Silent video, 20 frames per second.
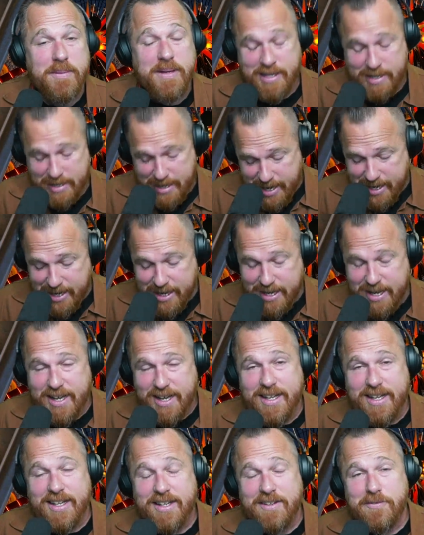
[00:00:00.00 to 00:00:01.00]
Hey,
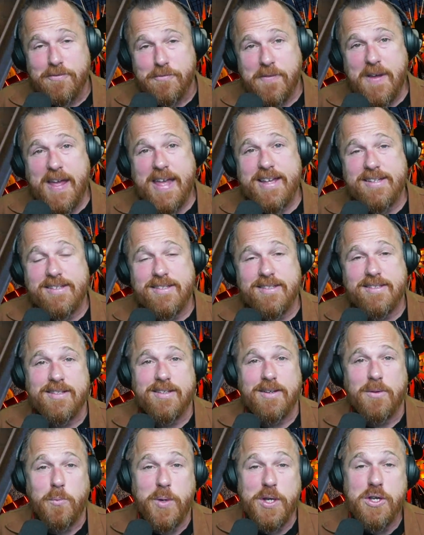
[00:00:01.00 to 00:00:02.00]
fans,
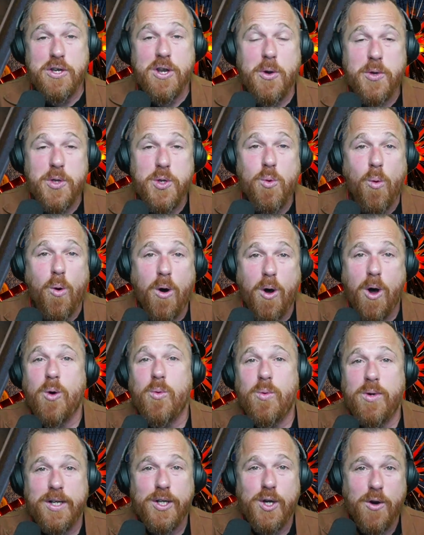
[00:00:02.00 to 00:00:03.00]
we know you all want
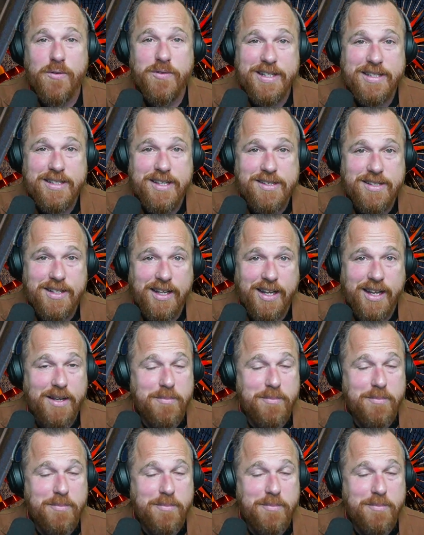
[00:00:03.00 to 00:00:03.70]
to go over to Disneyland,